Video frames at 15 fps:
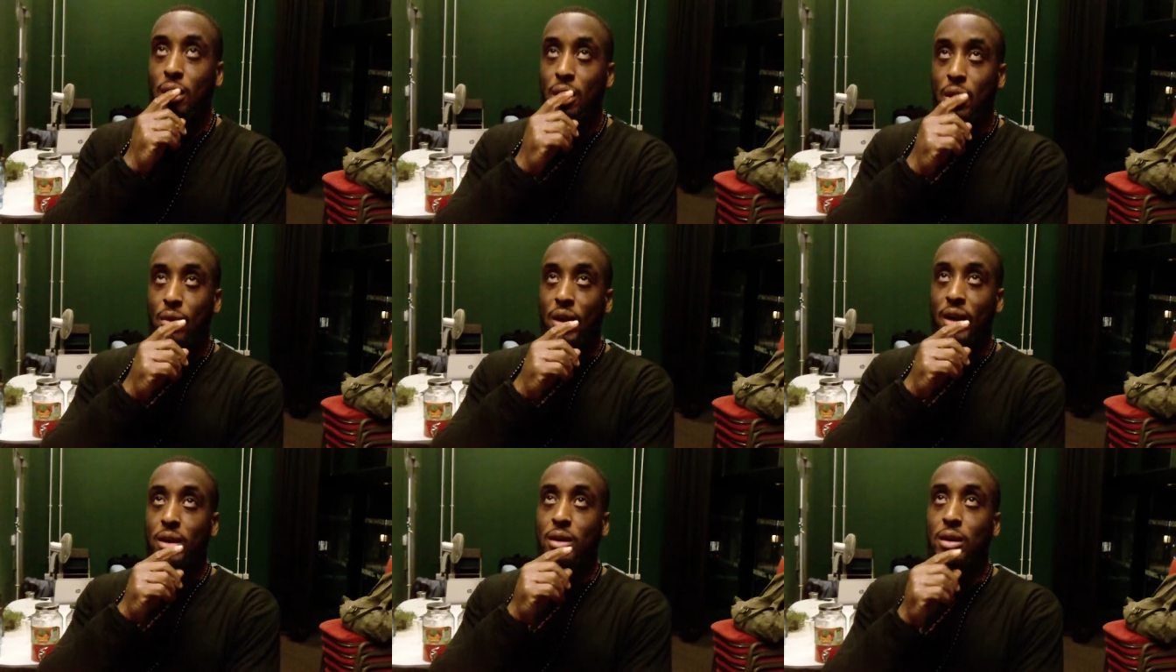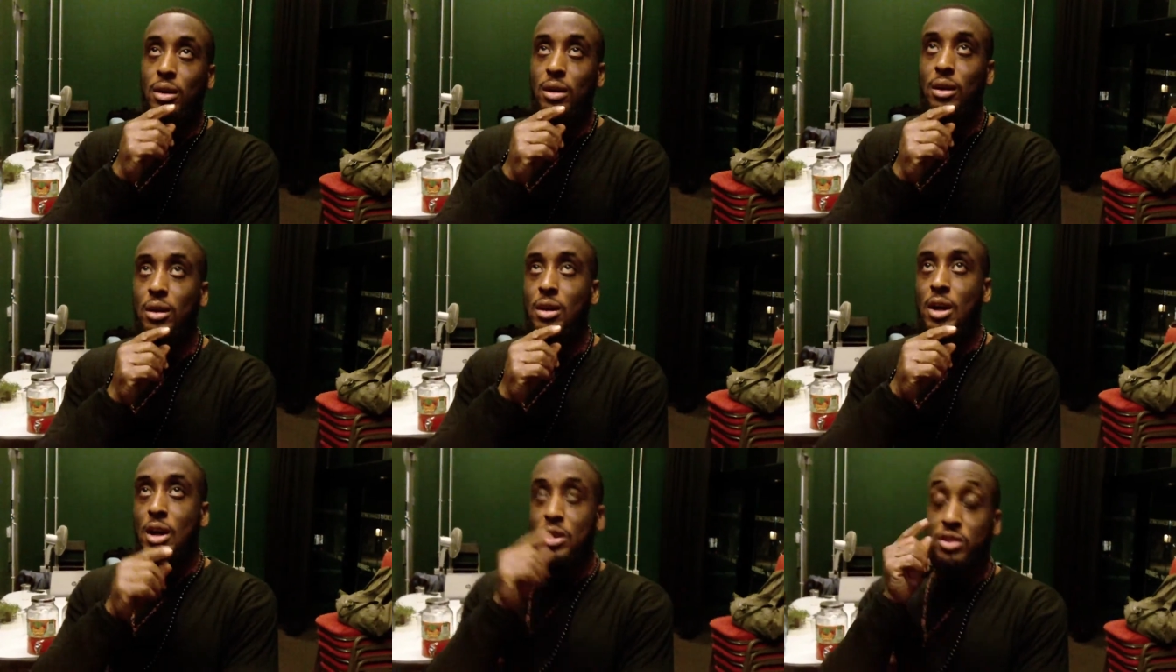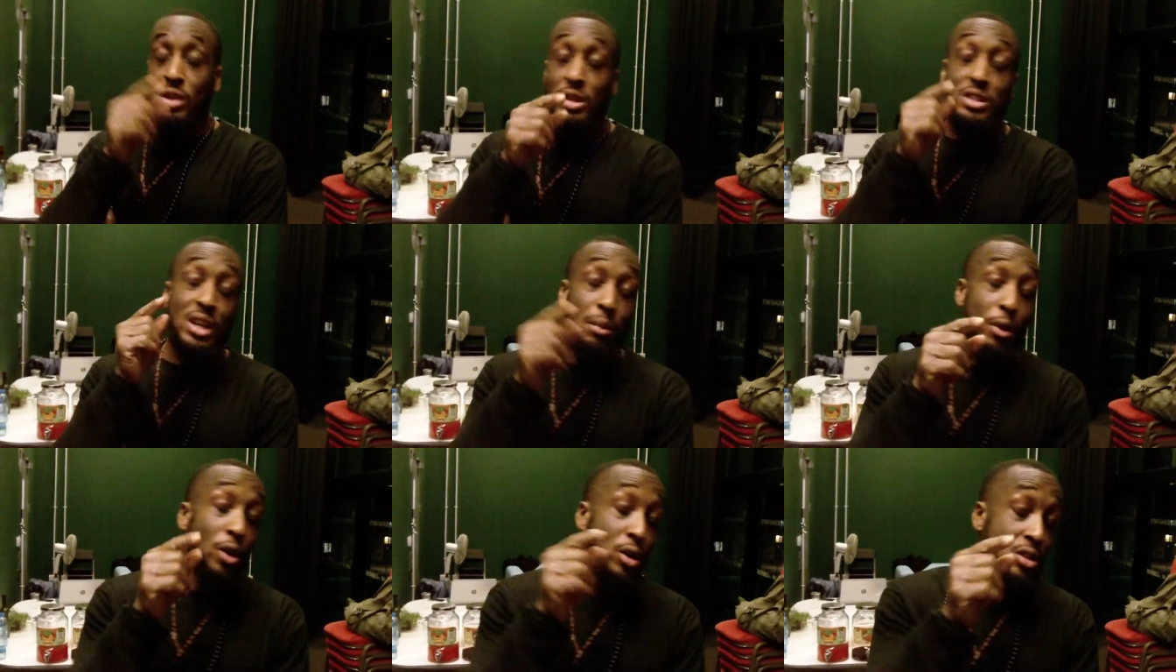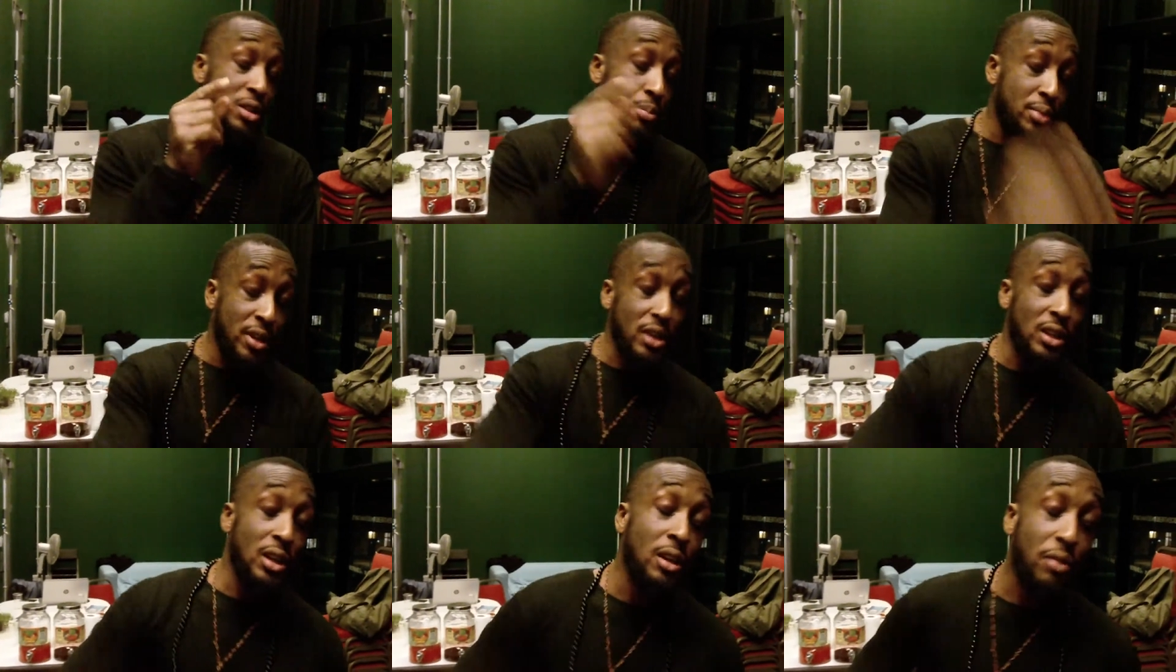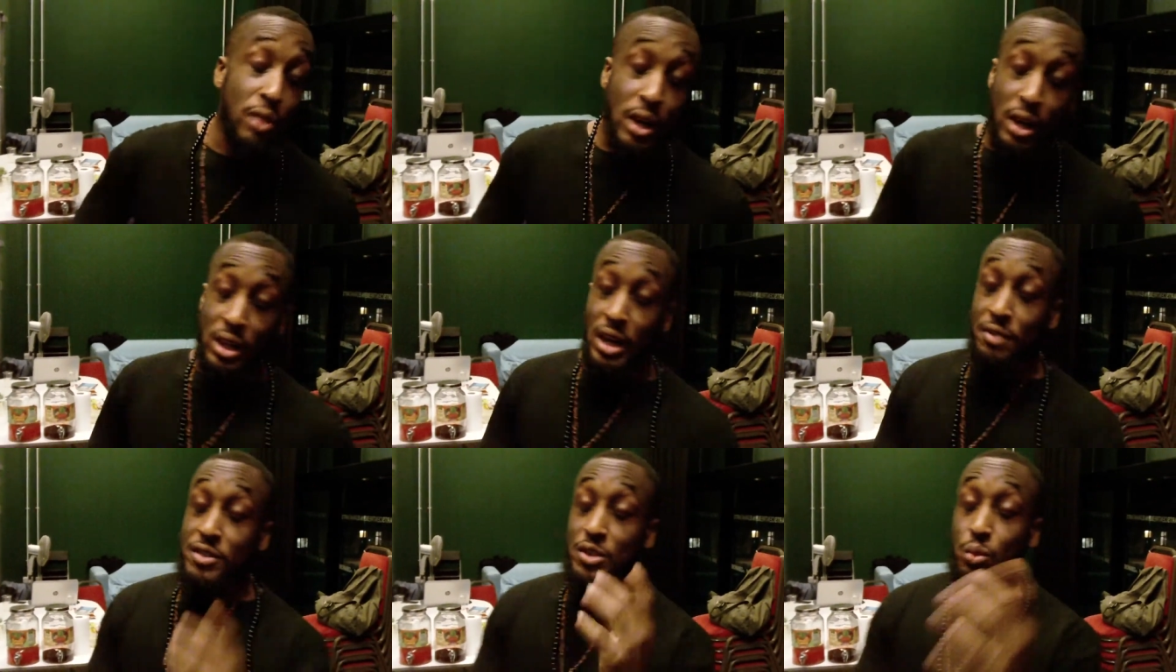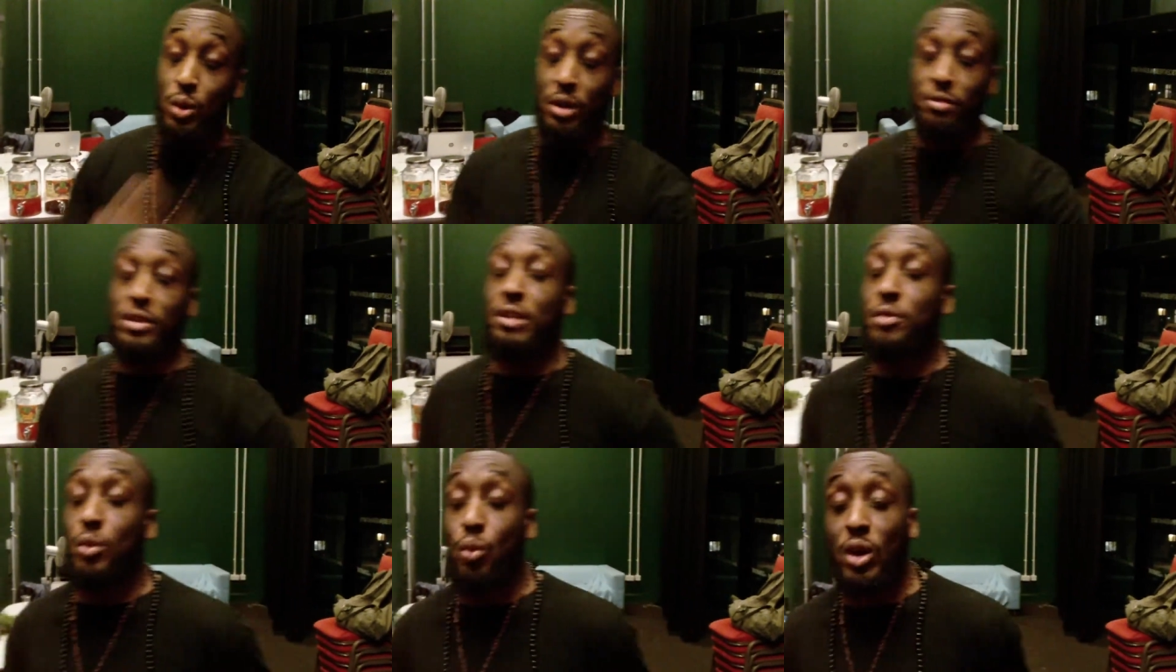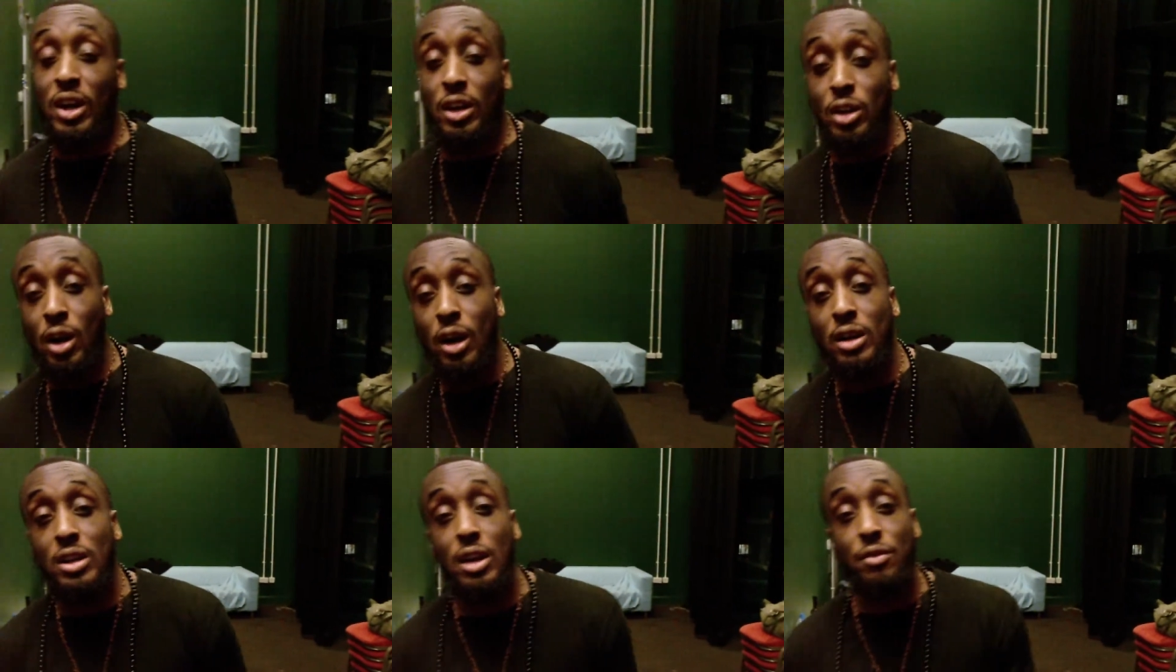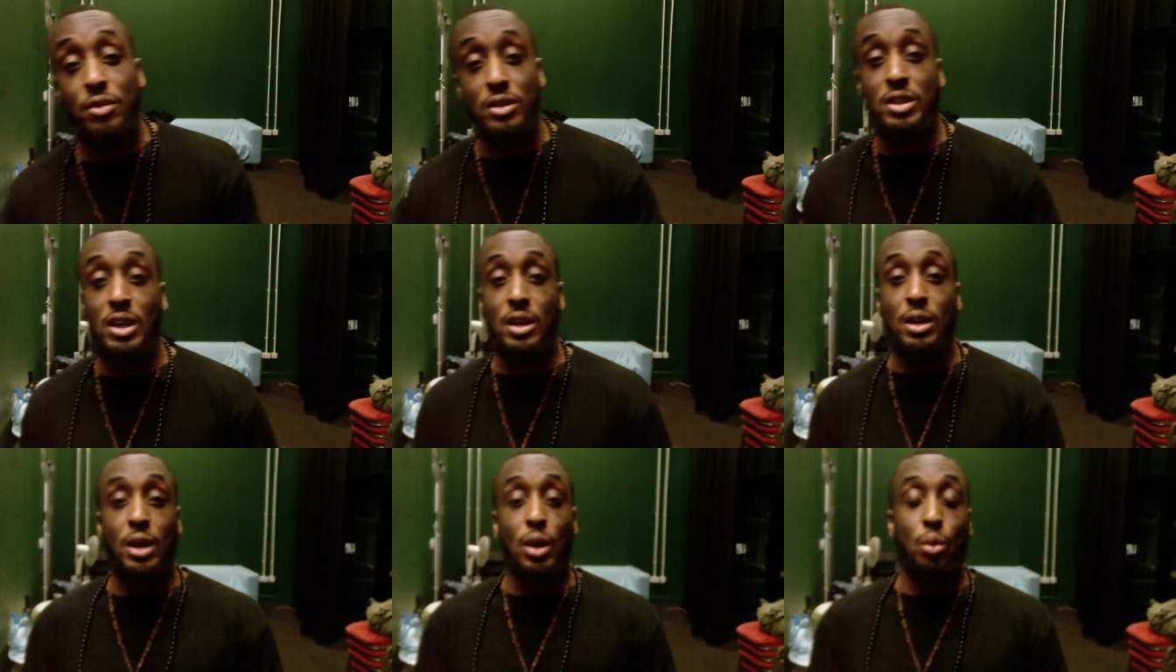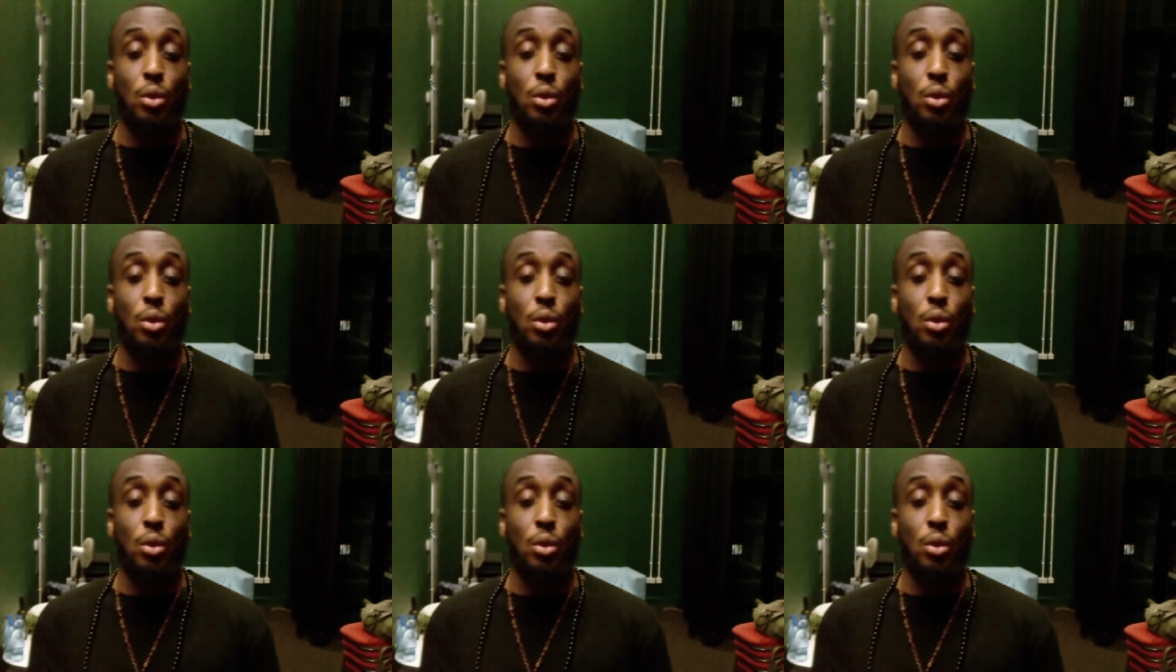Alright. Certain time I contemplate if life is worth living, working hard every day.